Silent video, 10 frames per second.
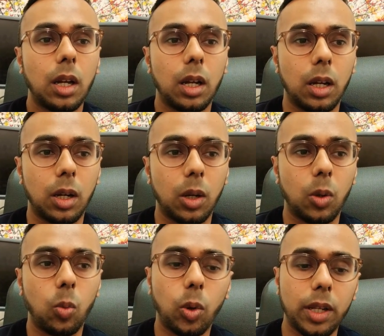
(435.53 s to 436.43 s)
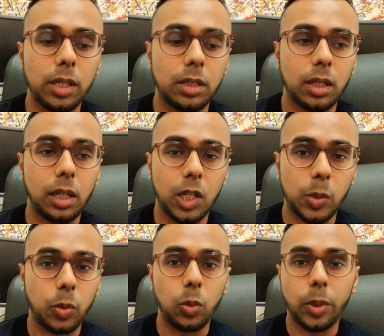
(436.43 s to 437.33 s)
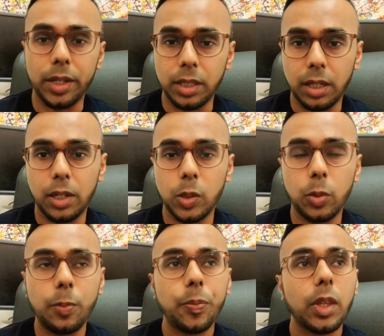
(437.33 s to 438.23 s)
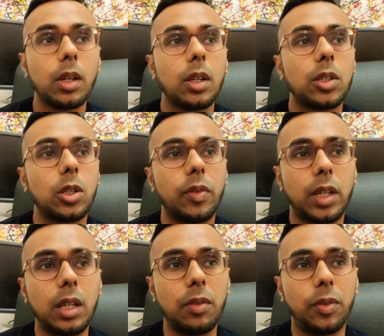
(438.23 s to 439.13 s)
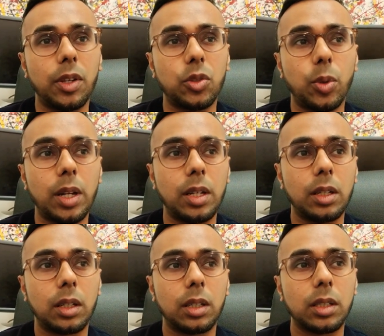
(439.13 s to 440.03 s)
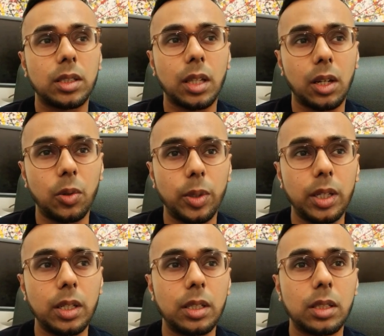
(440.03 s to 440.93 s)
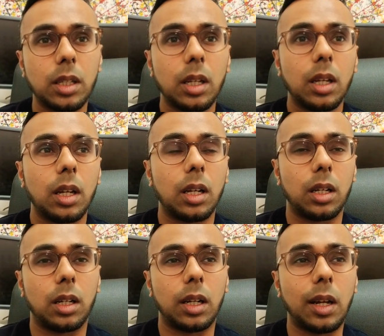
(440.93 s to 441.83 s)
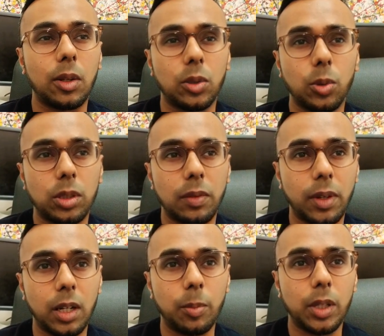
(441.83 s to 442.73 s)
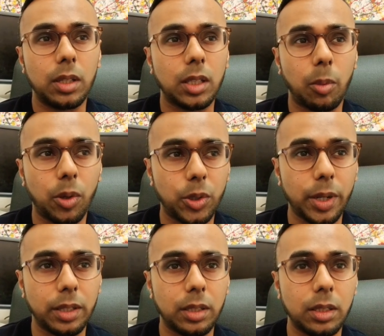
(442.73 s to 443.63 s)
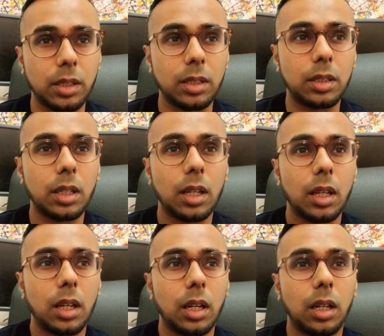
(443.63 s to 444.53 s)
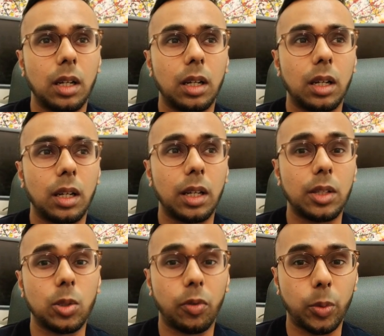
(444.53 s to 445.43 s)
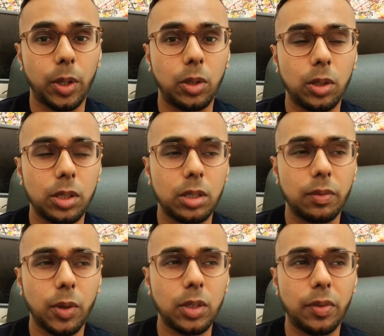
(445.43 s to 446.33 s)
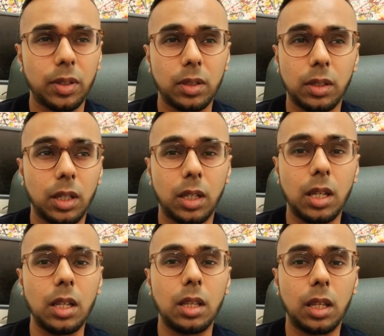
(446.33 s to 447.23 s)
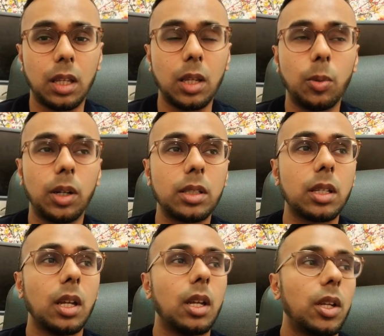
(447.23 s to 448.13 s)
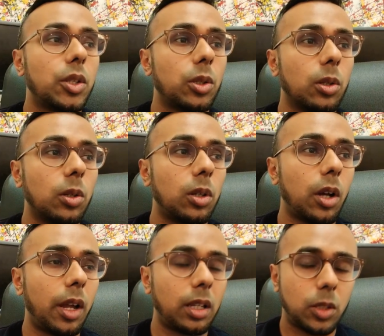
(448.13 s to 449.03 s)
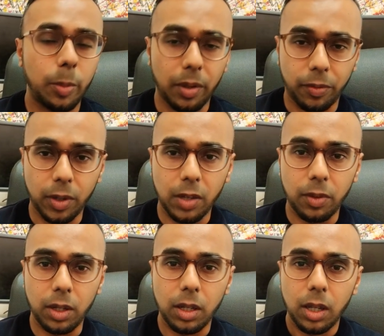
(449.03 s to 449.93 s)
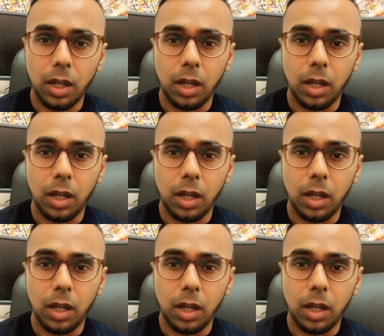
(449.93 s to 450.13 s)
what is eligible, what isn't eligible. So the key things really are salaries, outsourced development, subcontractors, and software costs. Those are the key ones. So going a bit further,